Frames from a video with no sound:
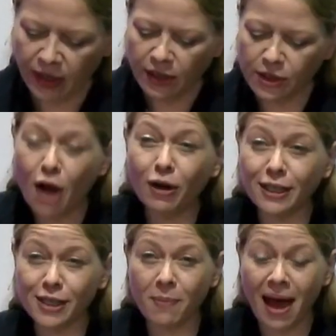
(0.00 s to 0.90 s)
No
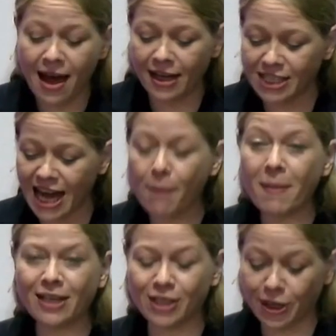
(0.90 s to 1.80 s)
London Mayor has yet
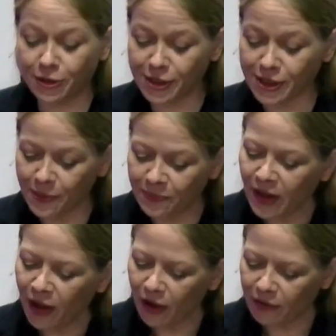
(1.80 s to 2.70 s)
made use,
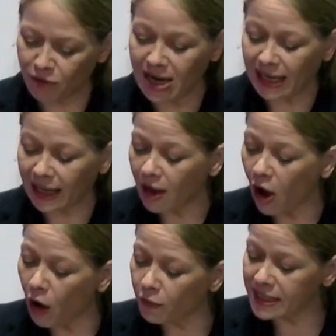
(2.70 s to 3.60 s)
really,
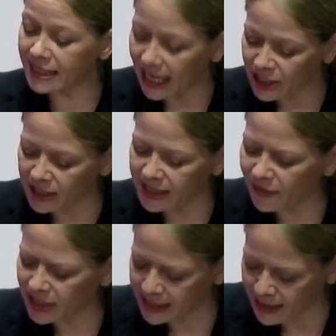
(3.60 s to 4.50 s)
of Section
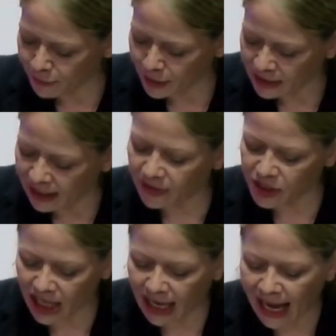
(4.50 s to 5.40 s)
77 in the
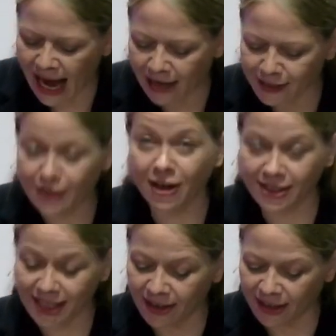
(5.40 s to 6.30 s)
GLA Act
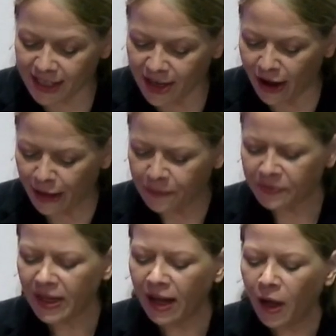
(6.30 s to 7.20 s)
1999,
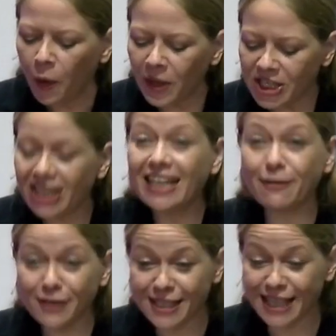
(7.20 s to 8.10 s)
which
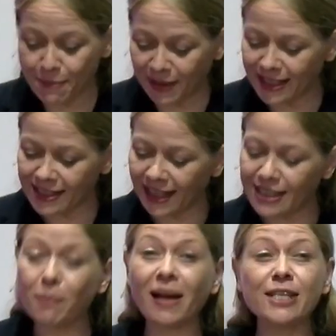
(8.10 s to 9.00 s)
gives us the ability
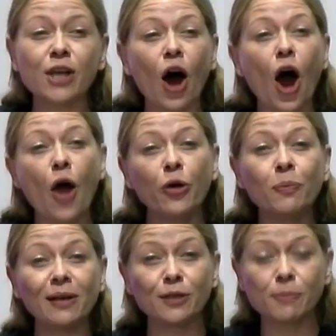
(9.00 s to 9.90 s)
to place our own
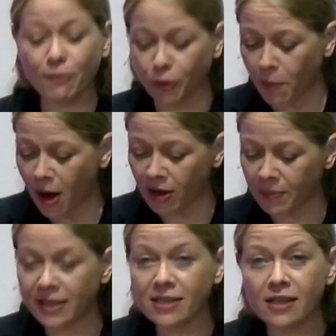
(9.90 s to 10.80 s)
bills before
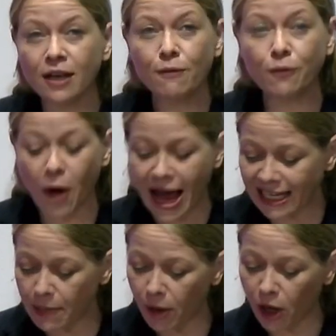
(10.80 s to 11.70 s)
Parliament for
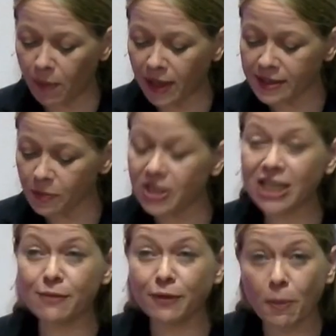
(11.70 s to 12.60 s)
any purpose which
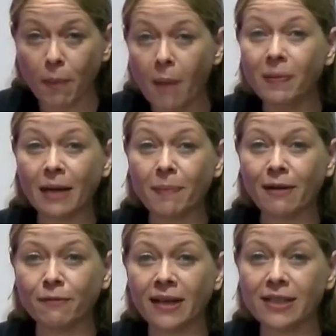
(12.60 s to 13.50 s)
is for the public
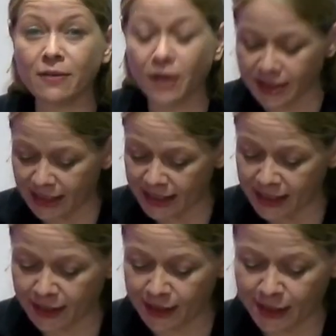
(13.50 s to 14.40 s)
benefit of our
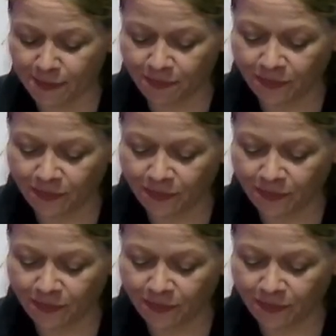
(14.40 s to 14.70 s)
citizens.